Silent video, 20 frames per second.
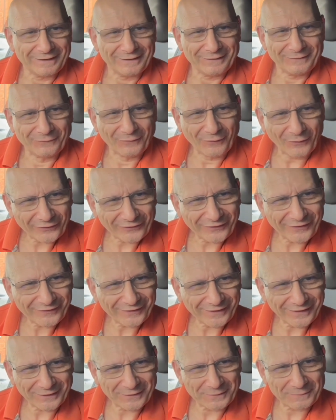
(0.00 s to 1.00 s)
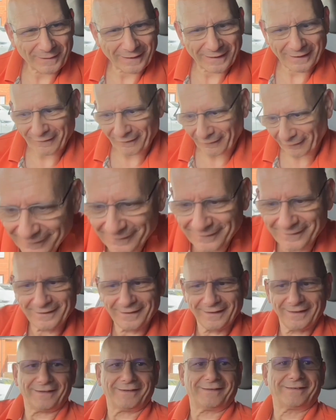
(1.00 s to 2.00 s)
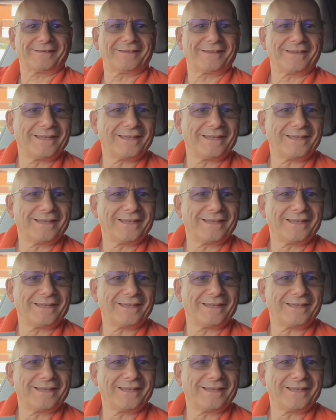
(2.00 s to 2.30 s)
What is it, you may ask? This